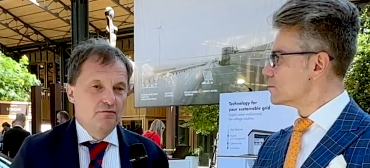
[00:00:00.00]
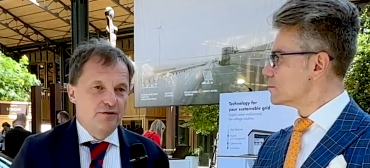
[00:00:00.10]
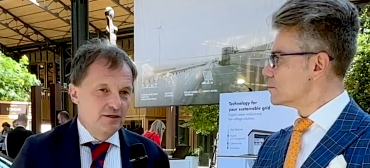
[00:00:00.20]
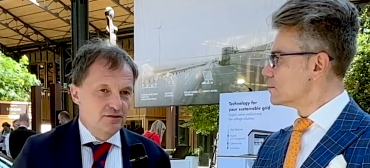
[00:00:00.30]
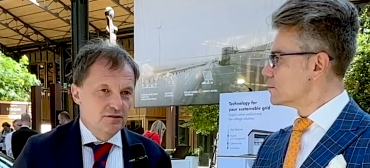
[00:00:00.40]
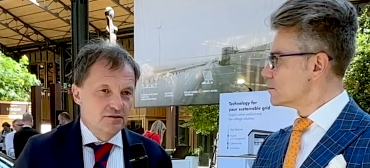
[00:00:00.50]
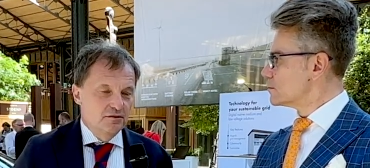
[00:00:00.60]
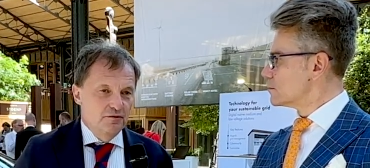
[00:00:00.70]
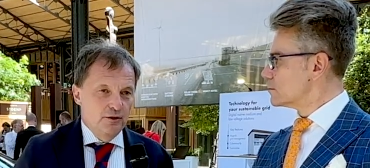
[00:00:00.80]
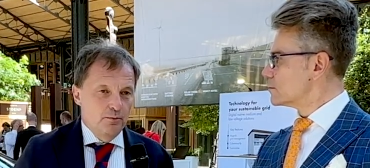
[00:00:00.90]
Speaker 1: fastest
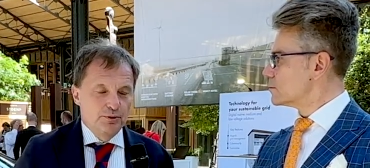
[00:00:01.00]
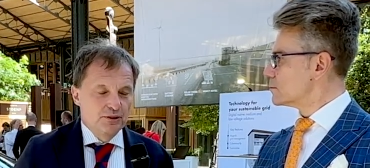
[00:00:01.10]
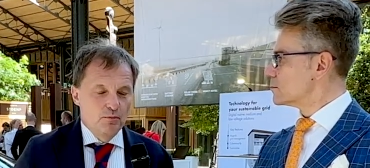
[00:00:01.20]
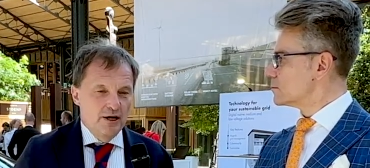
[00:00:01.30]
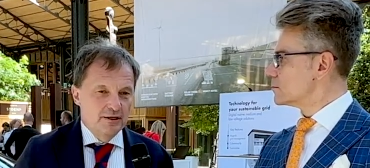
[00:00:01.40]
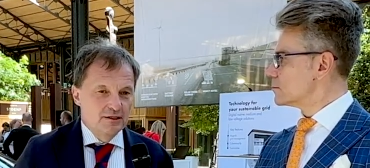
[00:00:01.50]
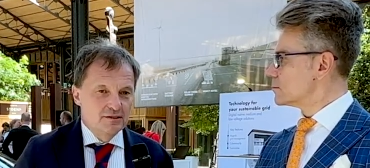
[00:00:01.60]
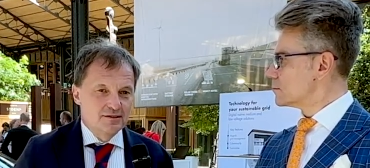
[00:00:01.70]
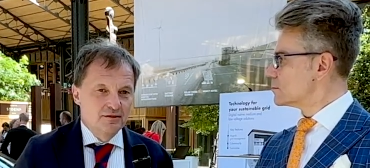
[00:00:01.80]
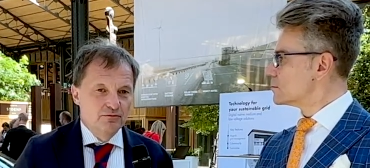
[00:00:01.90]
developing
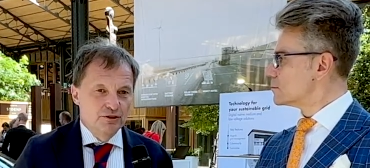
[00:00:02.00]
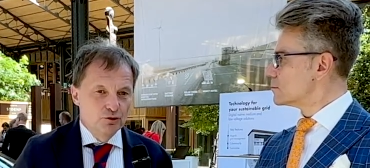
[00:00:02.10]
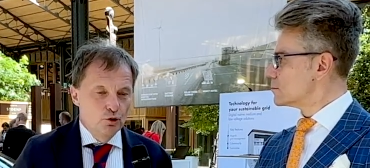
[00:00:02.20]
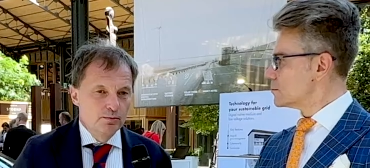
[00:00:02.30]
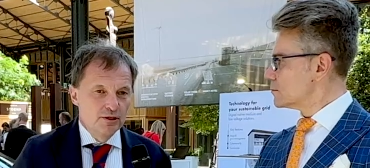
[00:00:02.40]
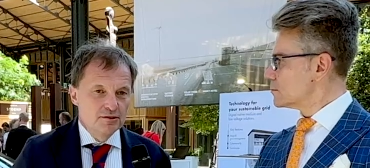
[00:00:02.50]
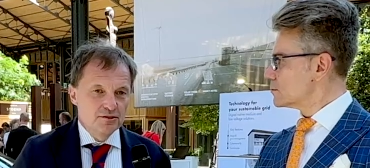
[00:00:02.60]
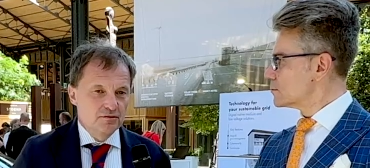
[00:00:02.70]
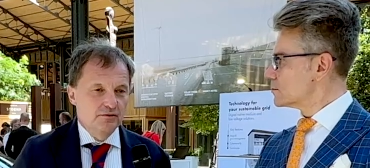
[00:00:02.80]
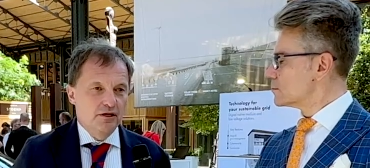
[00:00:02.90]
markets in
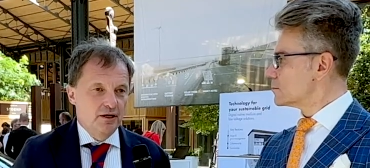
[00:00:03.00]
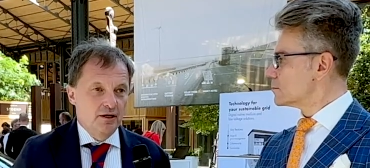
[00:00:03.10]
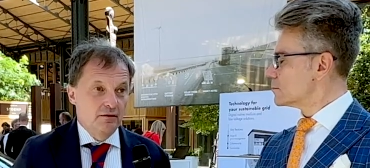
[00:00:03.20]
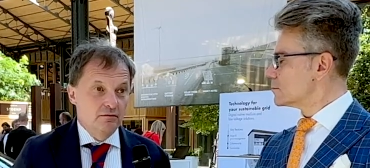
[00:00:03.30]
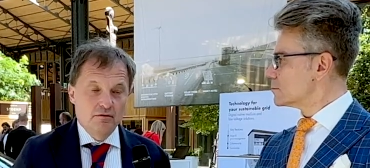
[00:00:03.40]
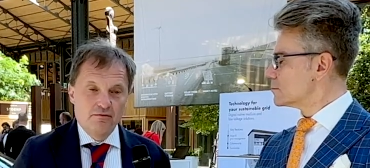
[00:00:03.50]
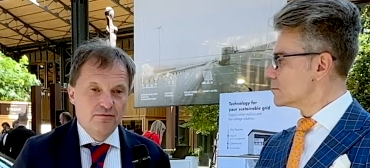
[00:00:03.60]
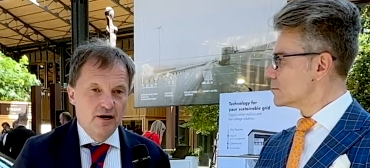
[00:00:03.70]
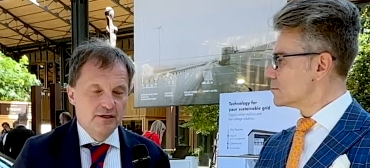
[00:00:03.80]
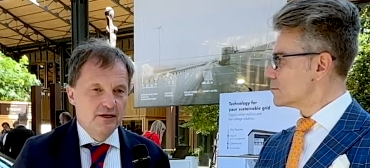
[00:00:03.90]
renewables and
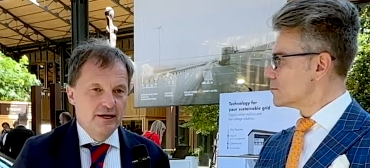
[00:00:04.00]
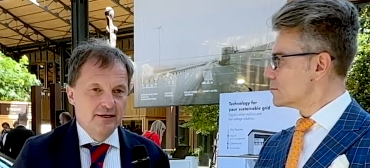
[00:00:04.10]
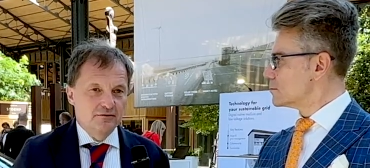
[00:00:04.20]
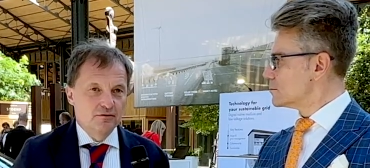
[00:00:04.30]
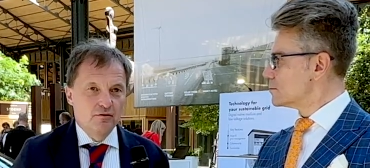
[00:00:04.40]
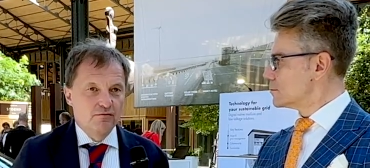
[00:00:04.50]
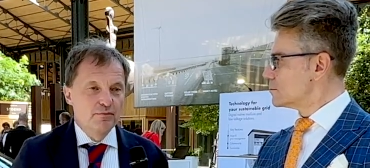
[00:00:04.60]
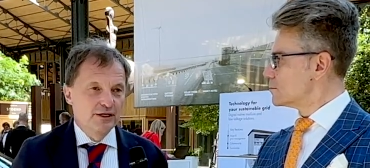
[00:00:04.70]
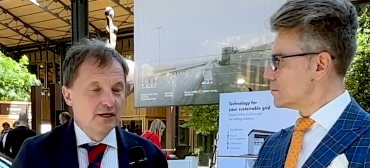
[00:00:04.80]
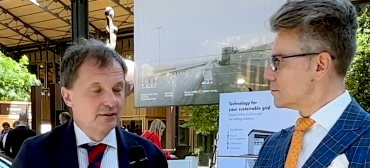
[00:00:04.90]
far ahead of
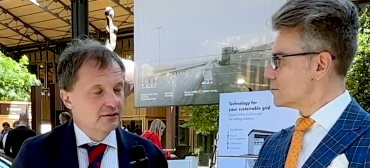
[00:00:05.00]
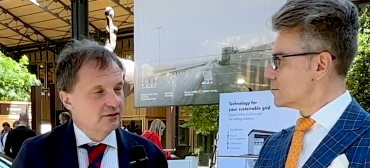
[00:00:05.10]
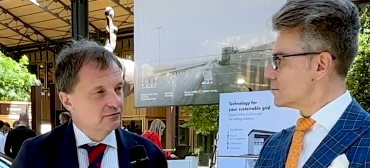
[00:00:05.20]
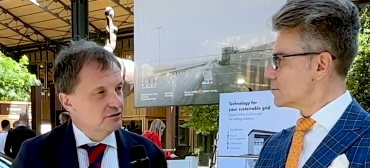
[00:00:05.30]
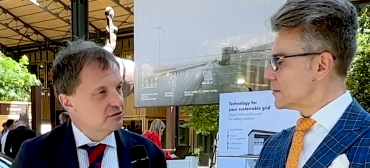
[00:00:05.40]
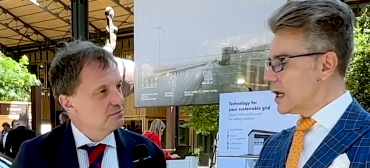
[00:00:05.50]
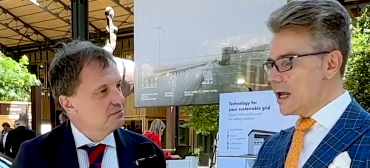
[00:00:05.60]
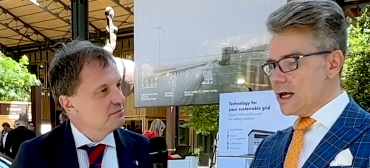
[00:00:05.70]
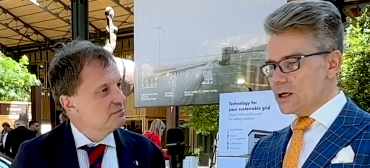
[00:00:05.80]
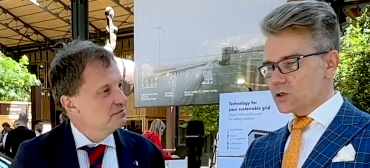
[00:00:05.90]
many other countries.
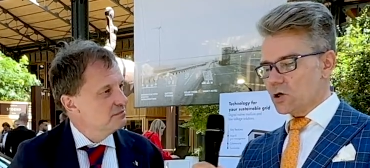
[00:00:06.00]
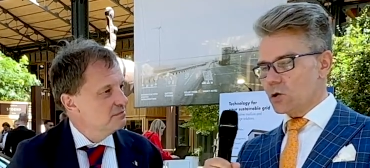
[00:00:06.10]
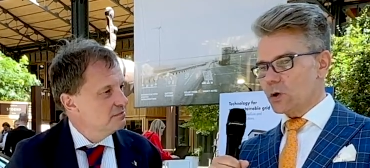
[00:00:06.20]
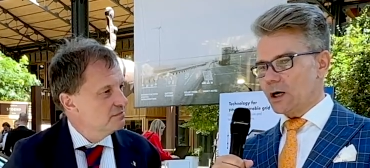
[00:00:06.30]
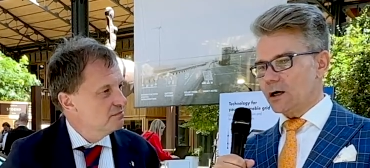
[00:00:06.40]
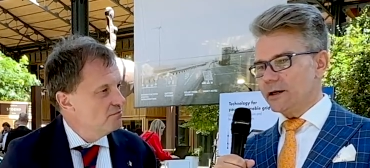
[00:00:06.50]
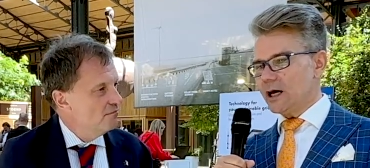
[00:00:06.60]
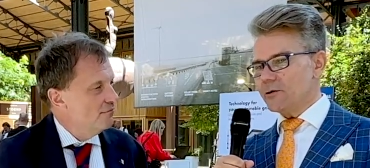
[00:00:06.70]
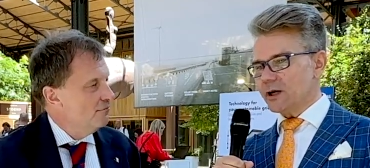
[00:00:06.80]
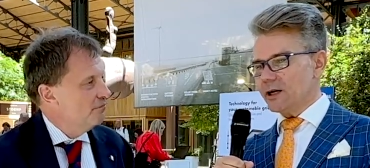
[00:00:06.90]
Speaker 2: So uh, in
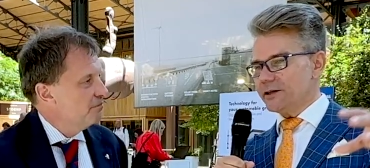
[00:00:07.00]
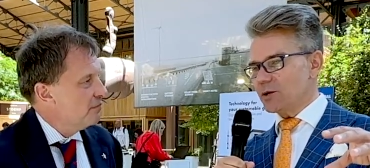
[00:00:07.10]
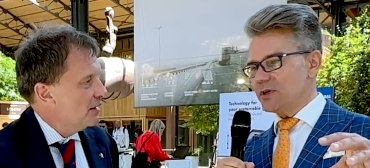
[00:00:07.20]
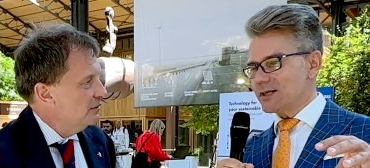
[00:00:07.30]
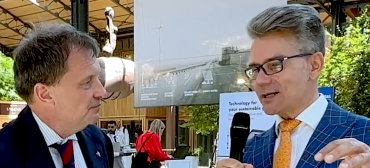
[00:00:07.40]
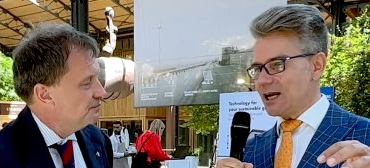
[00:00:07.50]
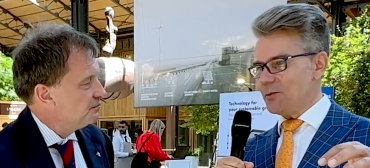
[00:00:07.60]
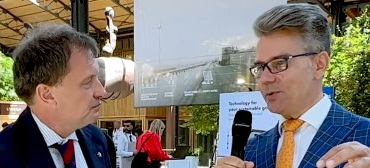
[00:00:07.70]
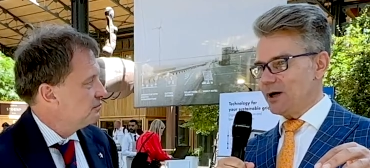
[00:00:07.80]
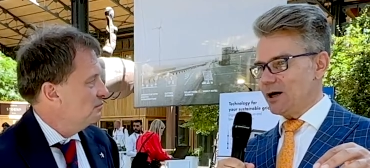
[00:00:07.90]
our cleantech business club,
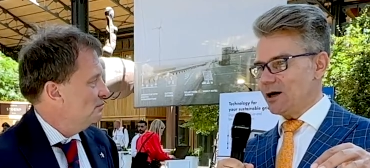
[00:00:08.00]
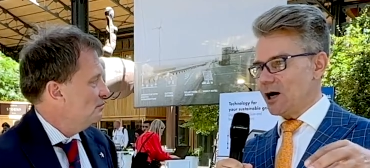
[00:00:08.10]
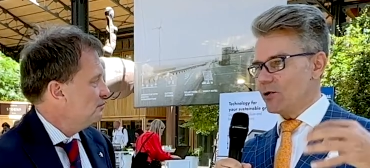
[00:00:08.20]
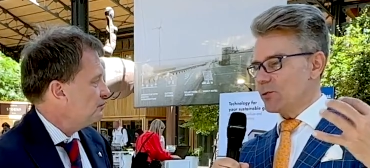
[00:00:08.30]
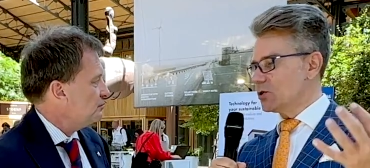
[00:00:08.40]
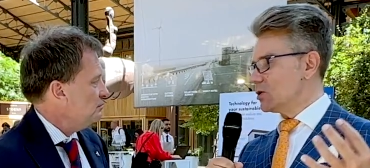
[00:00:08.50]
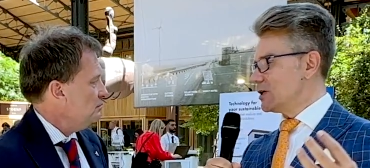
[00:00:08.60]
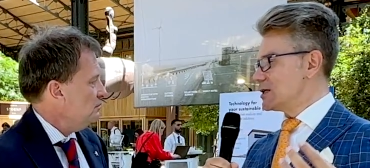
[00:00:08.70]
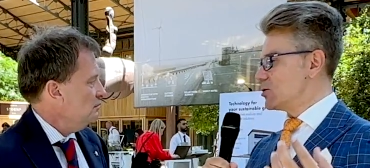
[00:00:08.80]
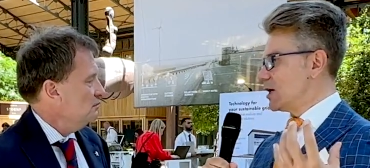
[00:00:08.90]
uh, our motto
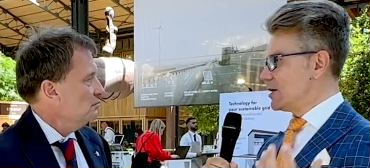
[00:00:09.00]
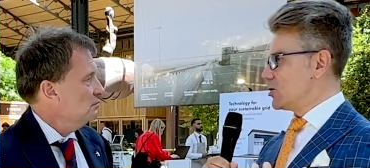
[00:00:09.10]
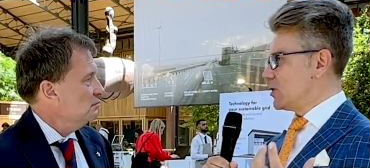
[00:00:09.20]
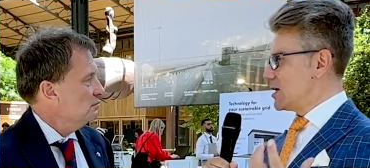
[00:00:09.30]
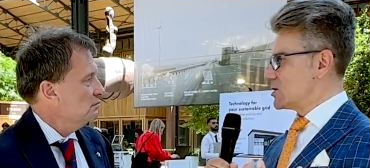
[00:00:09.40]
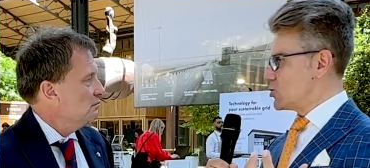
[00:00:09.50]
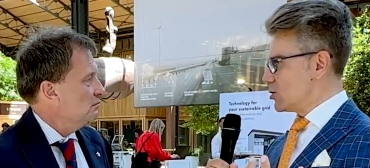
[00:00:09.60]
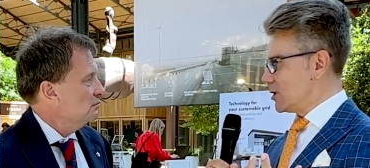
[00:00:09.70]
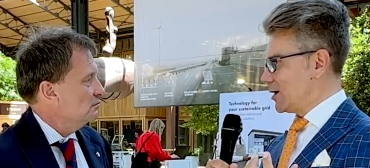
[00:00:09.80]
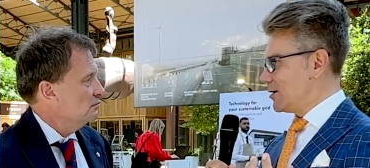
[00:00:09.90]
is together we are
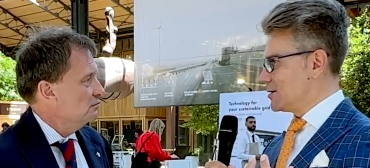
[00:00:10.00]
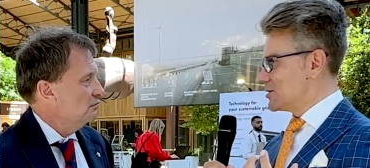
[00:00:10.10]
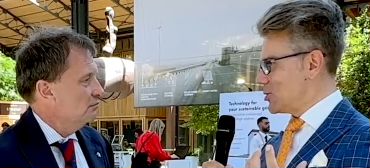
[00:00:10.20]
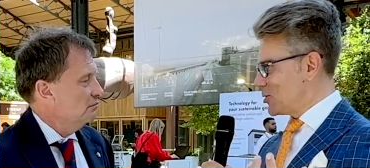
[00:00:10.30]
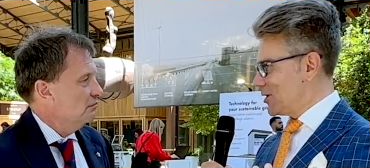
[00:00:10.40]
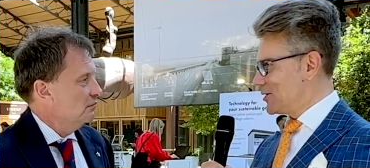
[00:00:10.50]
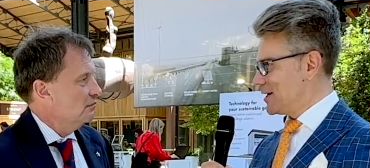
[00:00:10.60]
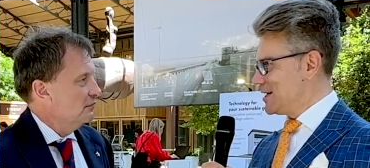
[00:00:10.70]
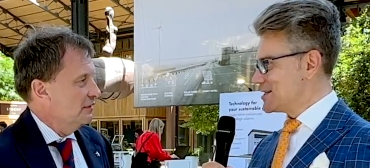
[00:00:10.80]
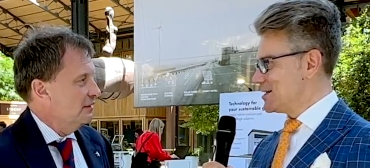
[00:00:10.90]
stronger. Stronger.
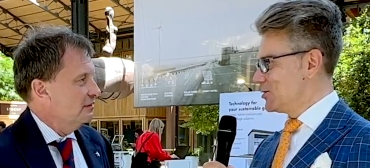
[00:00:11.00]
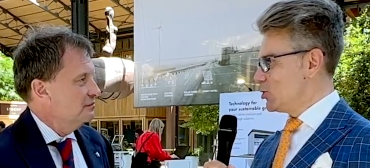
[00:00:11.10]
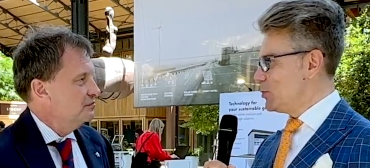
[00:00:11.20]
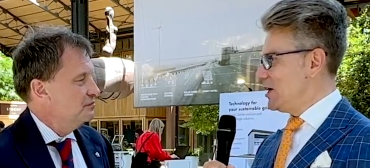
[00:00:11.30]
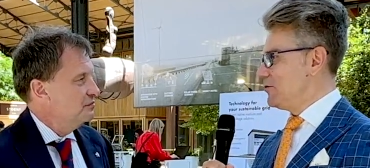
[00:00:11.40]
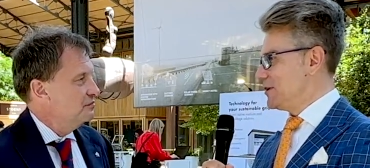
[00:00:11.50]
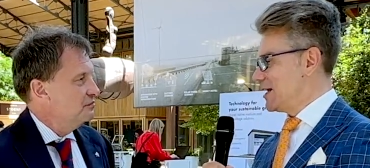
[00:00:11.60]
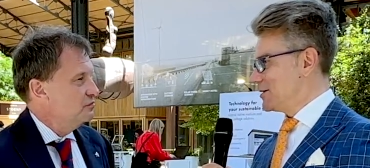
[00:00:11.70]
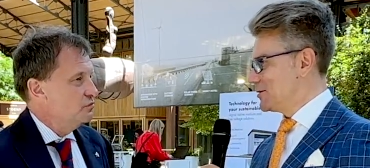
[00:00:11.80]
Yes. Yeah. Do you believe in that?